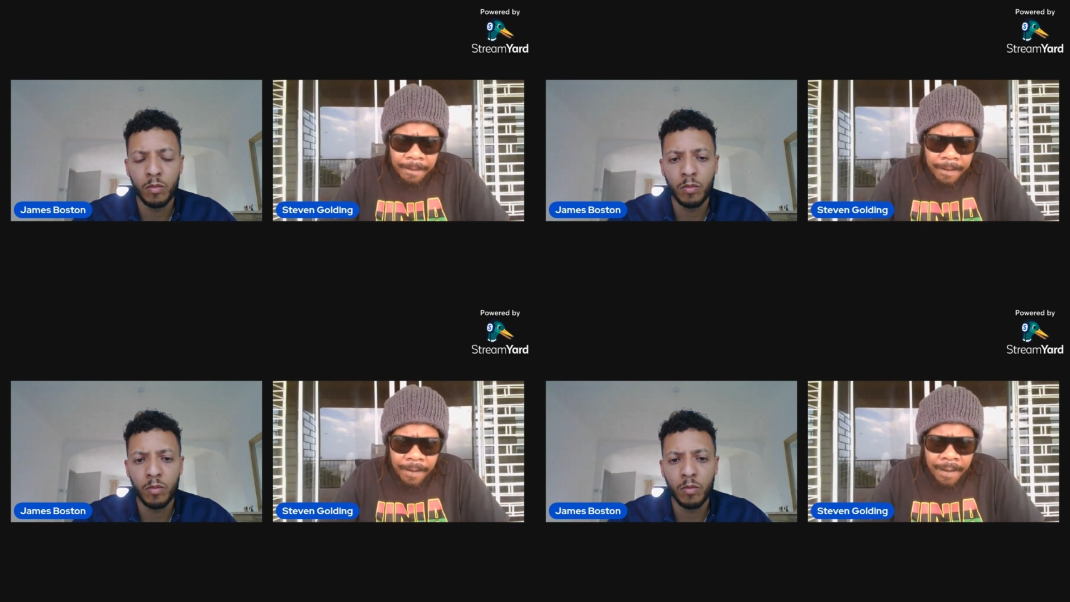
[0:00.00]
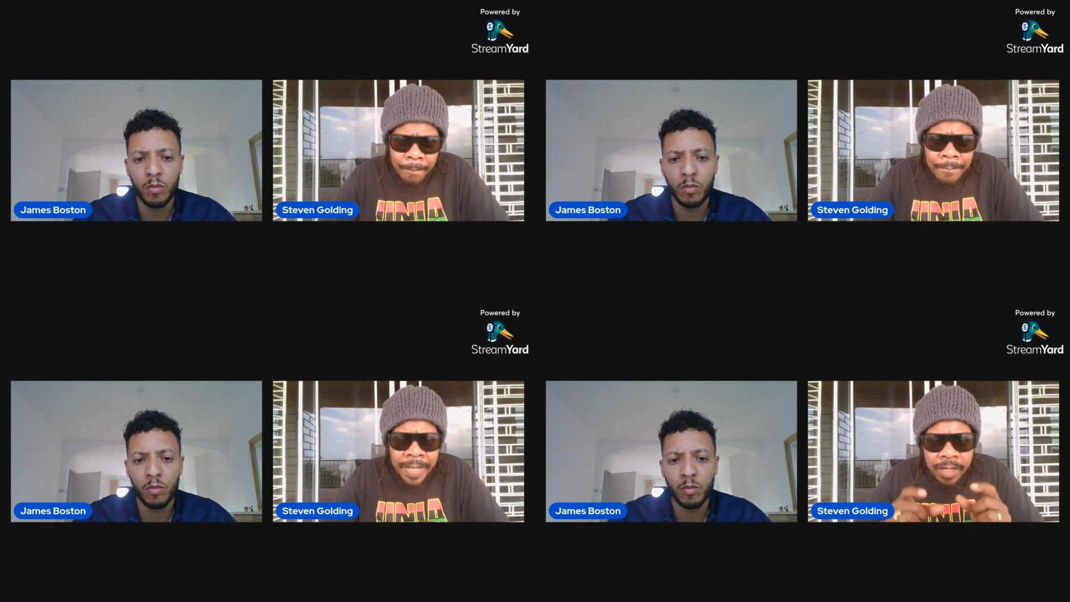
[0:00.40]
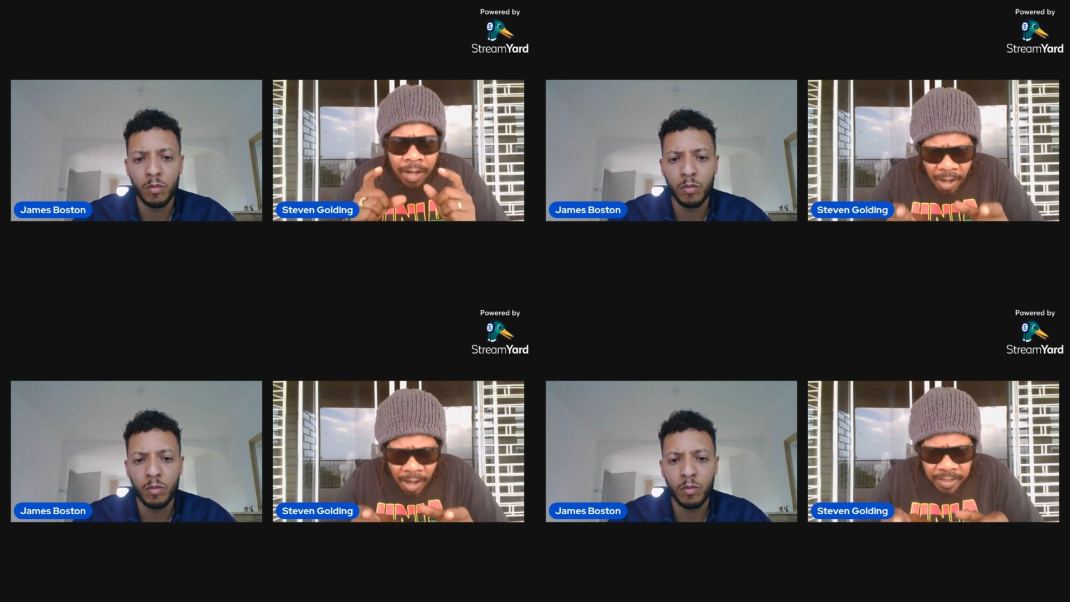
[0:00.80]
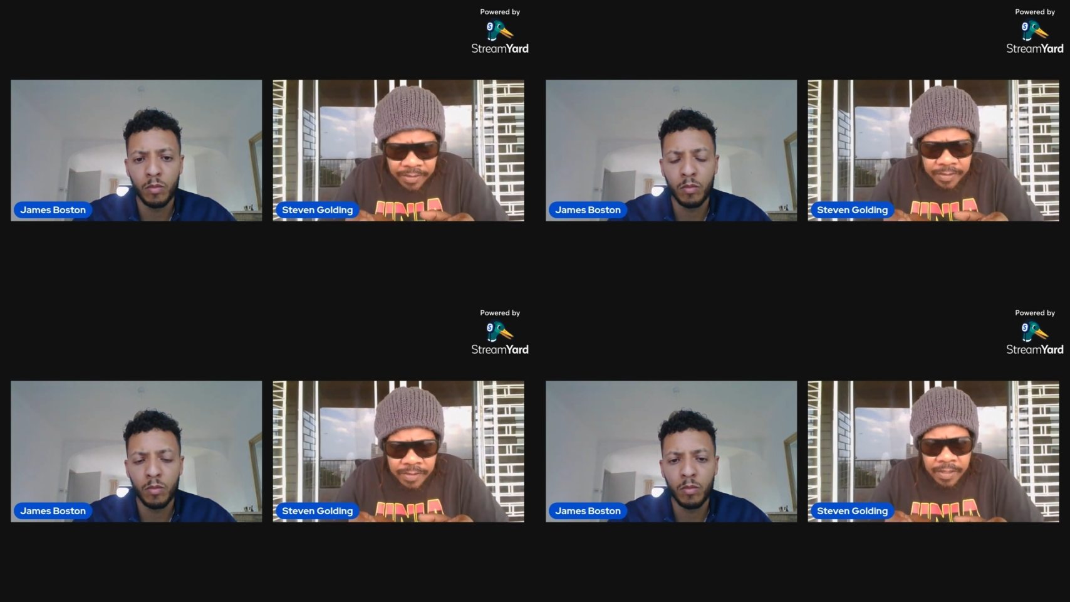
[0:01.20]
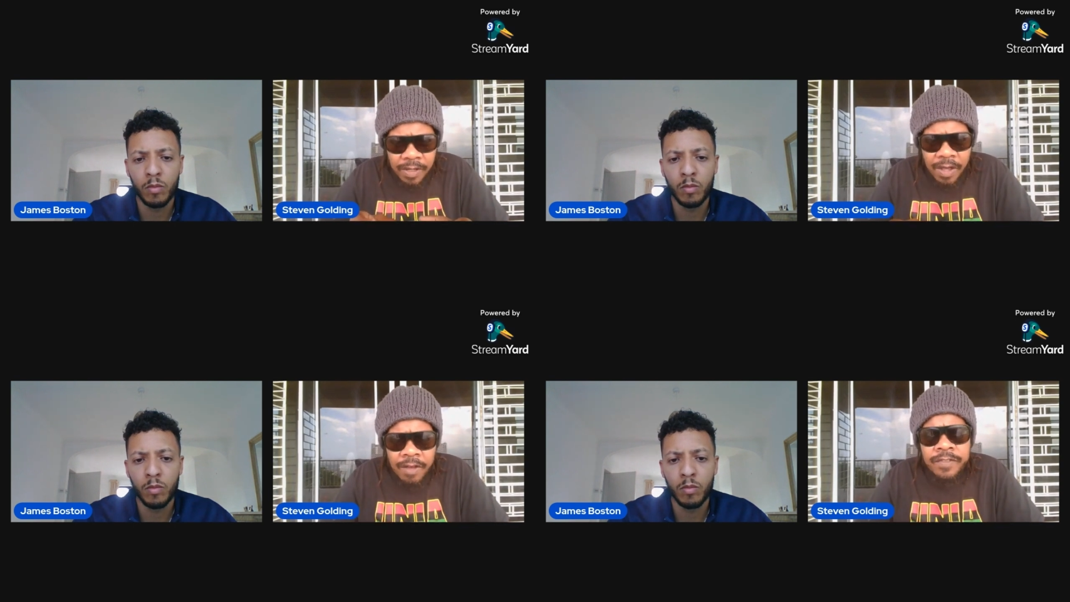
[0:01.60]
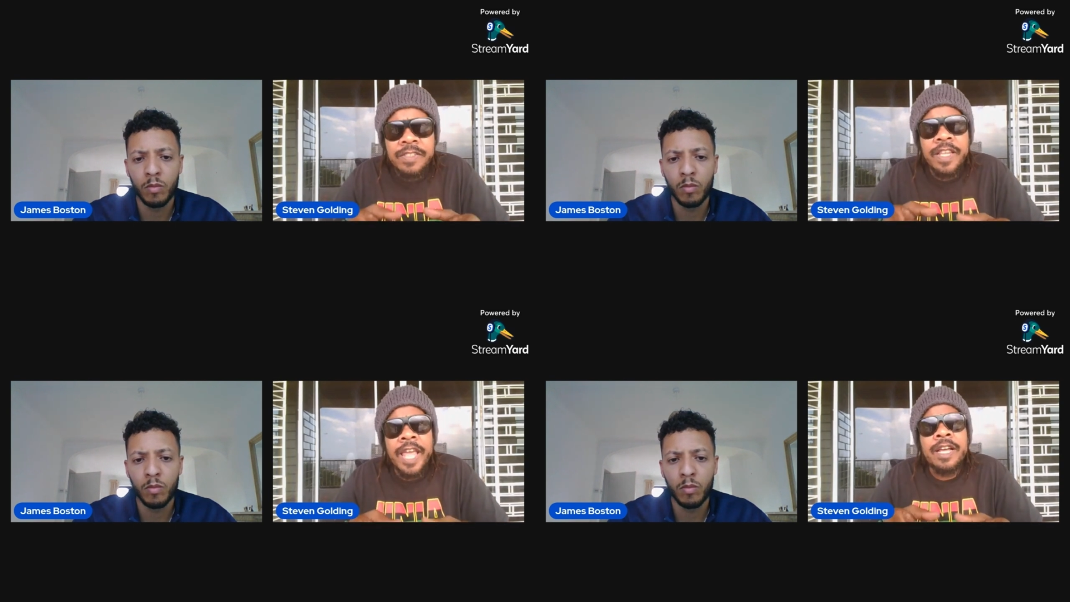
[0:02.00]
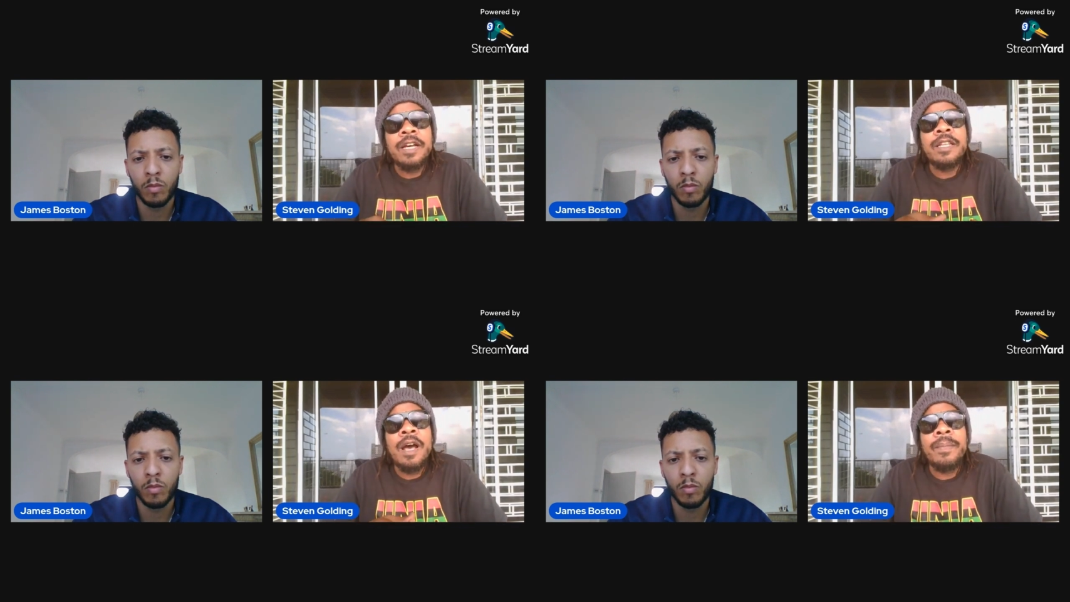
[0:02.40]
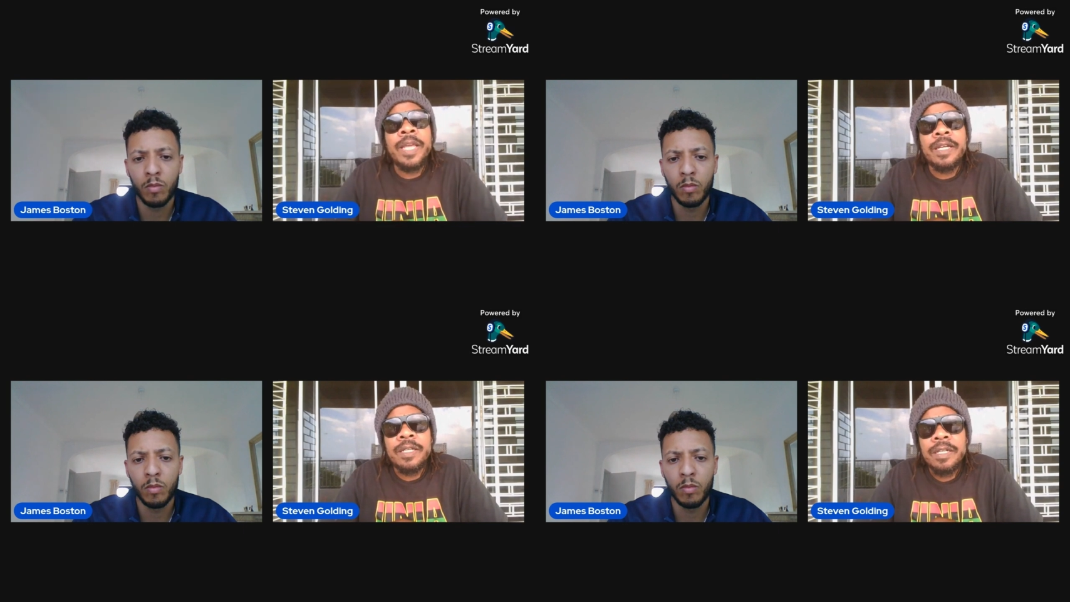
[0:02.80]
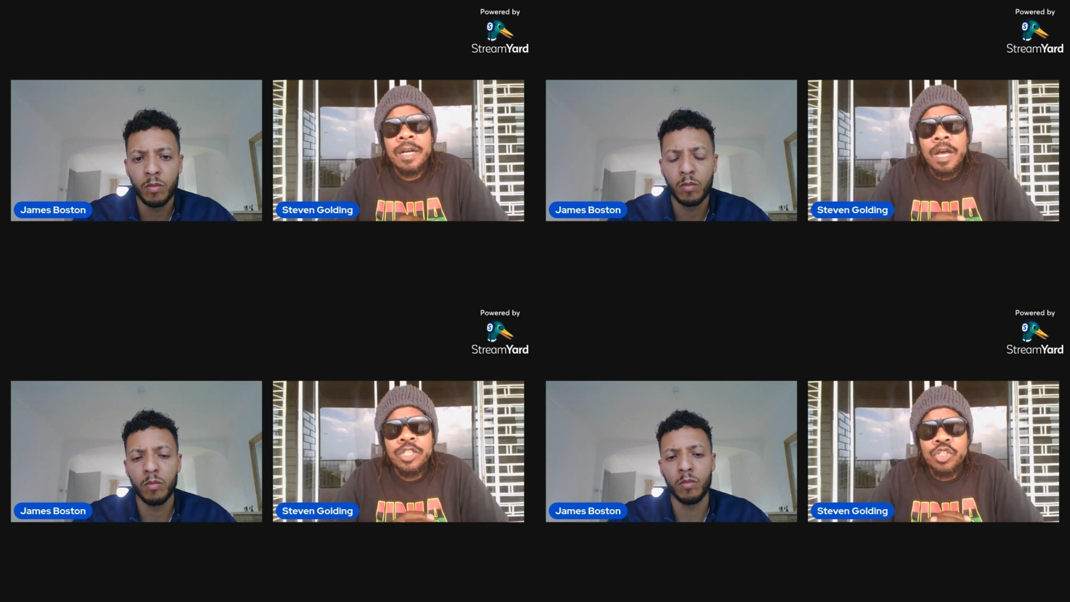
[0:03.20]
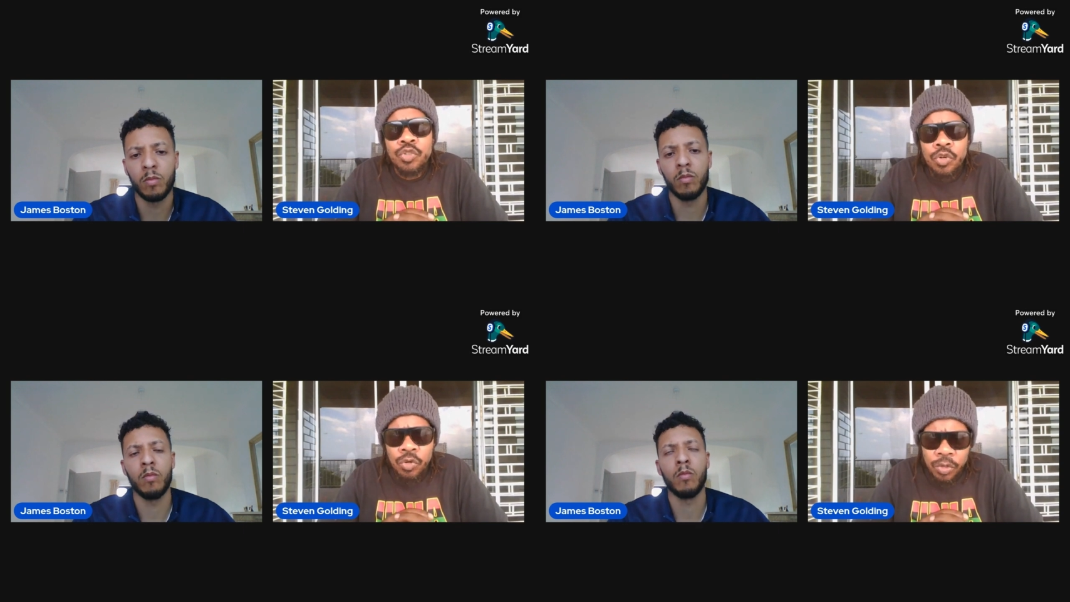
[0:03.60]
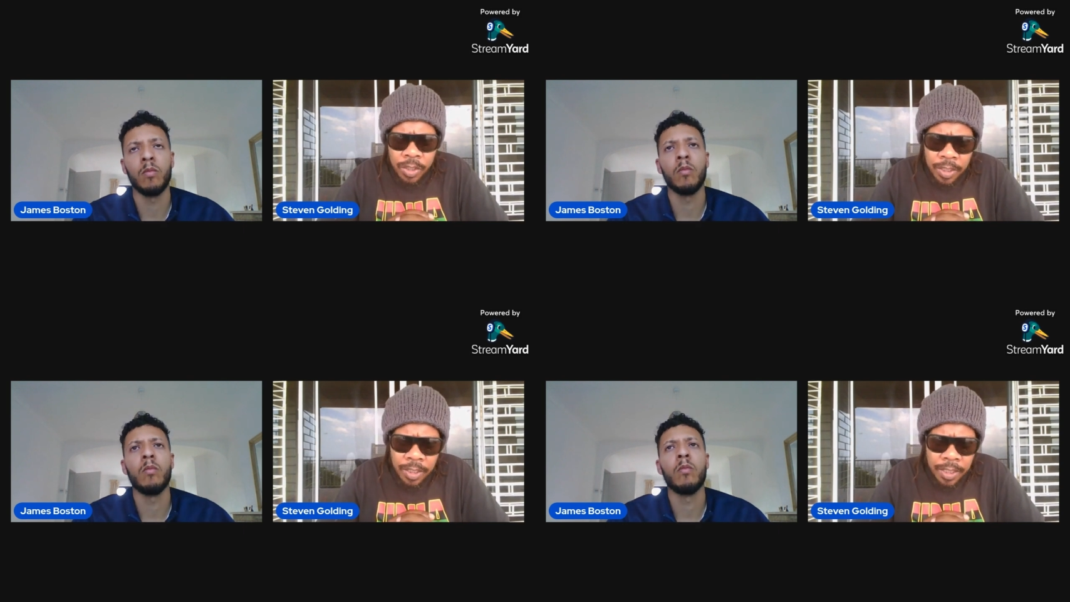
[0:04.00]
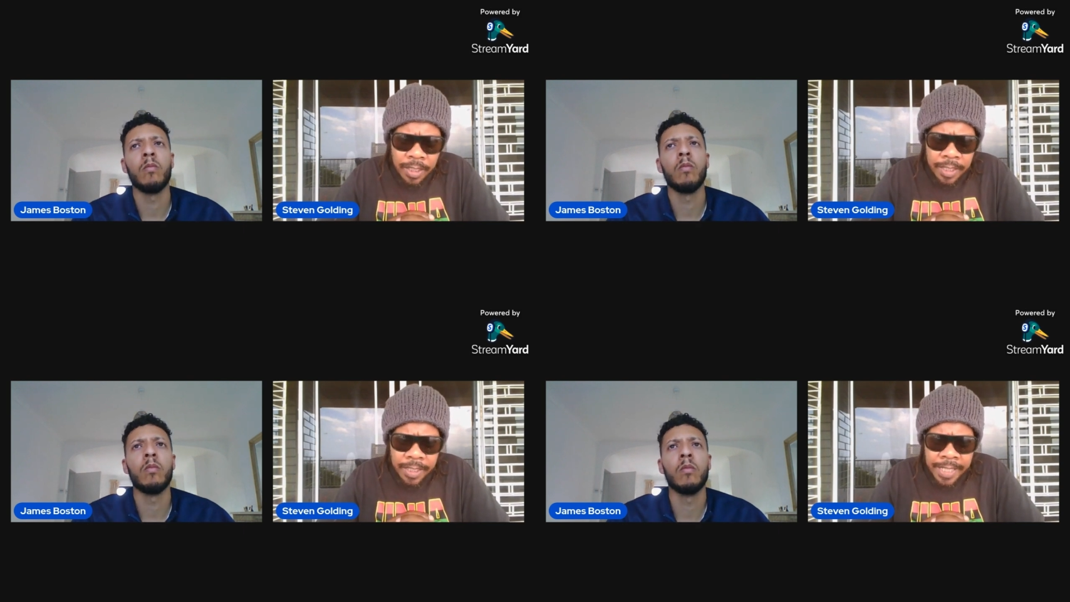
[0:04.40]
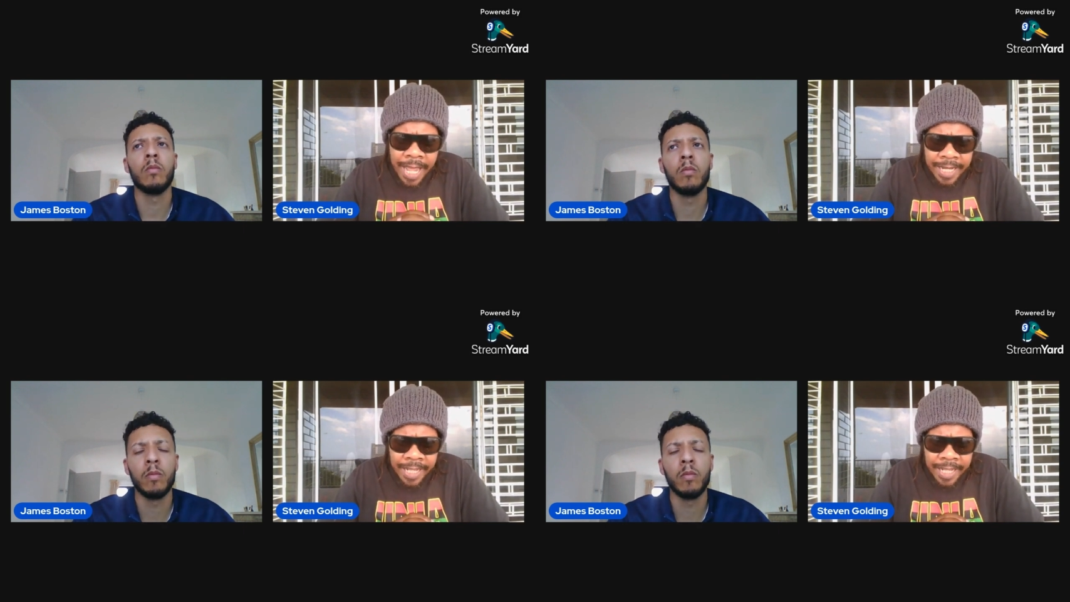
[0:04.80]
Speaker 1: um, because of this economic control that